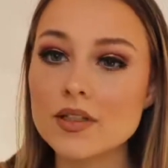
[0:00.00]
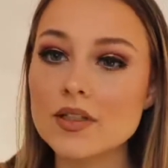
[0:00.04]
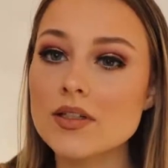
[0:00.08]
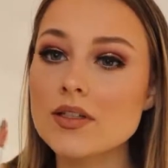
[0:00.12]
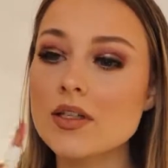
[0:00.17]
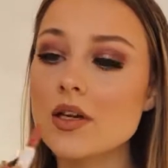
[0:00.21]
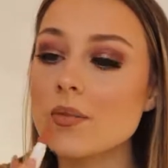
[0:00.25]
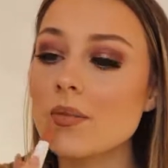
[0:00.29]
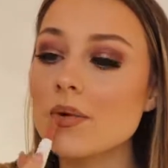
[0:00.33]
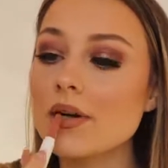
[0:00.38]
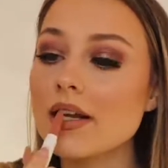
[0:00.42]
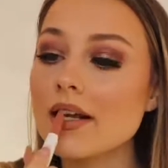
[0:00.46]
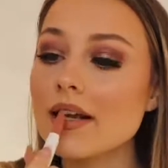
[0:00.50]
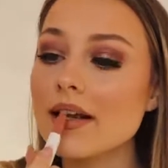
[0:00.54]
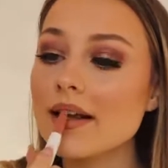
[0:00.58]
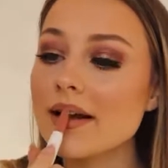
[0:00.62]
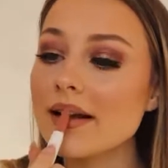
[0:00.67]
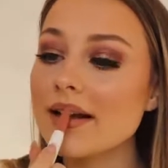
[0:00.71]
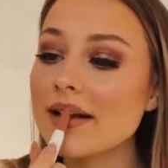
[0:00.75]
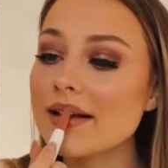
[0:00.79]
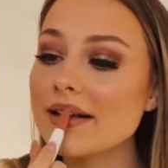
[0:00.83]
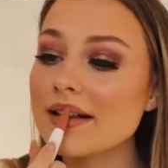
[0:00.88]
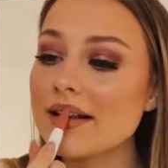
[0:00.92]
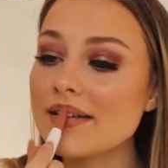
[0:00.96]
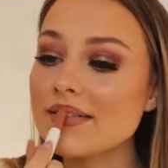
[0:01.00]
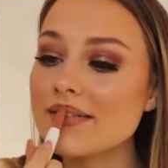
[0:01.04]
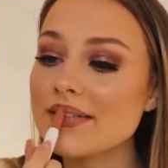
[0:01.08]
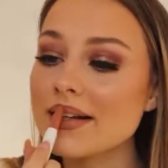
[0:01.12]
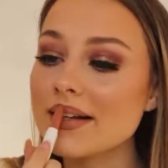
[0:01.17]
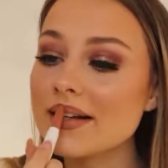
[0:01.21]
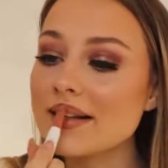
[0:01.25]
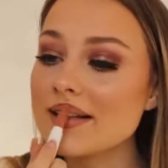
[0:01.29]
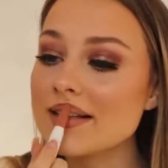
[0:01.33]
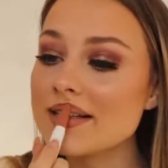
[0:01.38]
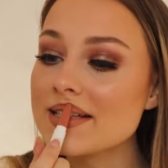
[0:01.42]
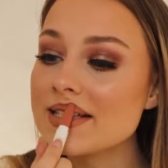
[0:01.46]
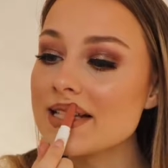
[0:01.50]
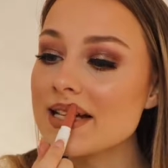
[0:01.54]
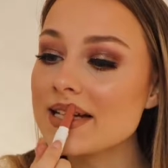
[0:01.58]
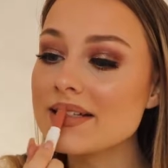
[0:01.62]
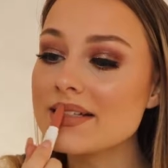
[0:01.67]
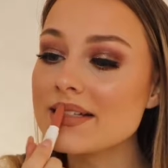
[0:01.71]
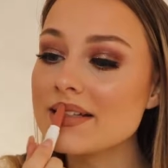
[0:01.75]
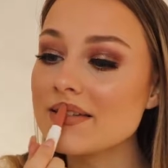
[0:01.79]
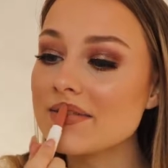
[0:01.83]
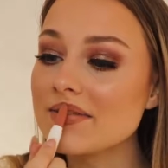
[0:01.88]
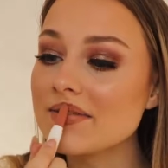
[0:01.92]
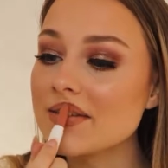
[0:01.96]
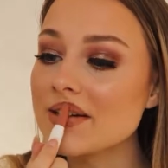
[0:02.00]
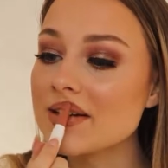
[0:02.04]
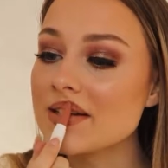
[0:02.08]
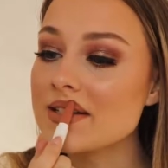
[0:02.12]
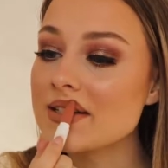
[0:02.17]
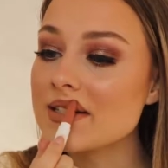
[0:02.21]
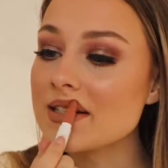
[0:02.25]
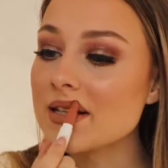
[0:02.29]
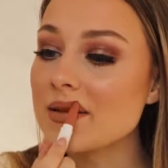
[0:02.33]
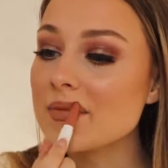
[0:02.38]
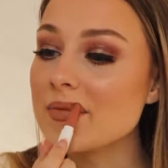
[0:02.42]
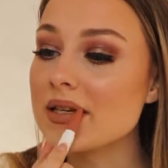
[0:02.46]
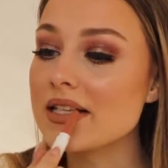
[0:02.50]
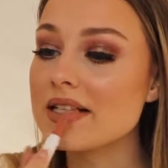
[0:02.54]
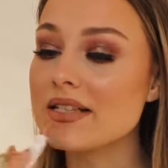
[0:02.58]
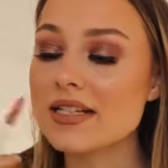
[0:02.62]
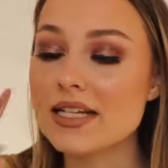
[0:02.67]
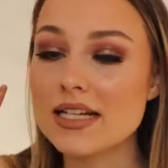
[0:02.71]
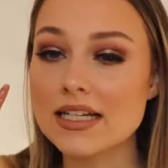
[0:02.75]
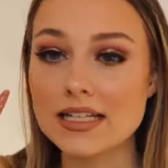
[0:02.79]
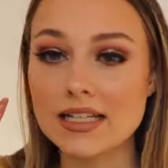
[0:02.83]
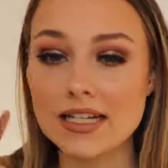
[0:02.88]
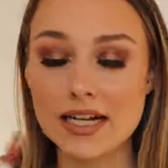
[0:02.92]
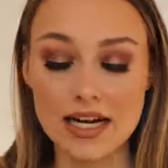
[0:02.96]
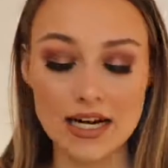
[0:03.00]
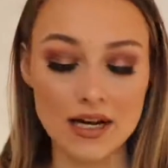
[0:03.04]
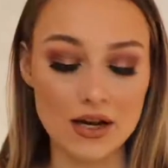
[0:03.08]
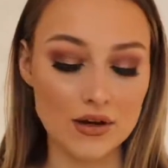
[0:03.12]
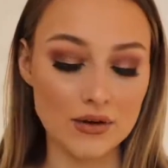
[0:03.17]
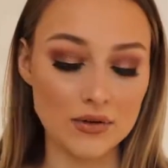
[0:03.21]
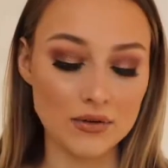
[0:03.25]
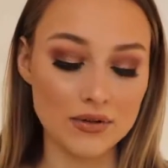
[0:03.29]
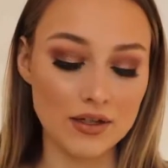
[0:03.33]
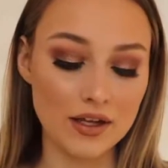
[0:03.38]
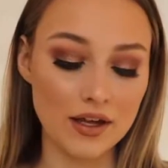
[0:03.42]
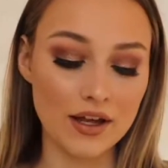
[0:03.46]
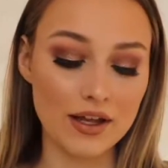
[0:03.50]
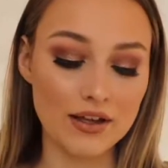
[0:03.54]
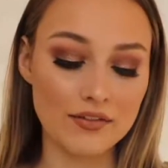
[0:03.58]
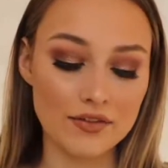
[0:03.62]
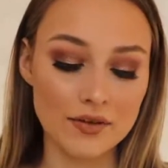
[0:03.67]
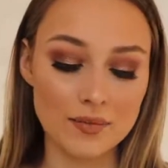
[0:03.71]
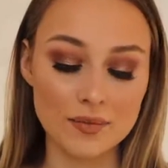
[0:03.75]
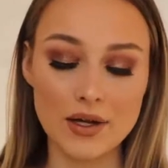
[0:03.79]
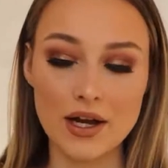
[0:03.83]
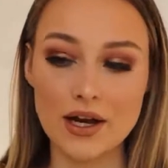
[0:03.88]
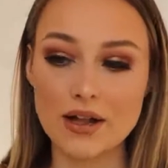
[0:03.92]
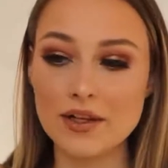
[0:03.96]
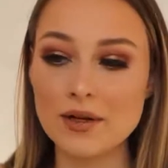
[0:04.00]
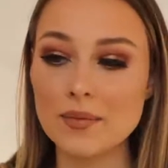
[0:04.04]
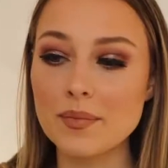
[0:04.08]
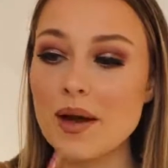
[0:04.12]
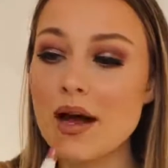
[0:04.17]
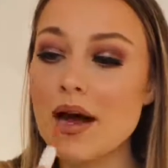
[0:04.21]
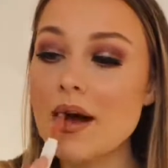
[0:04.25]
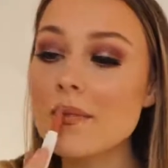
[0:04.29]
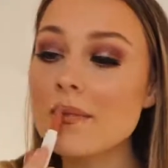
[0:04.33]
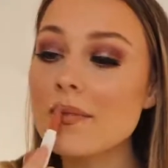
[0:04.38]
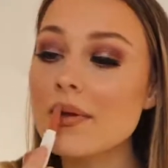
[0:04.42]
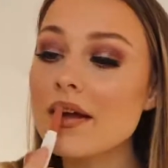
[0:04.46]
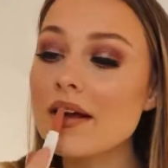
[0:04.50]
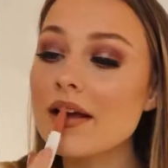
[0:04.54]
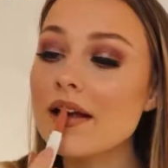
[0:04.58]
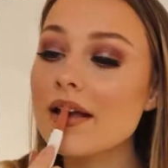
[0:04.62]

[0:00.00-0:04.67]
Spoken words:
So pretty. Love it. This is actually the first lippy stick that I own from ColourPop.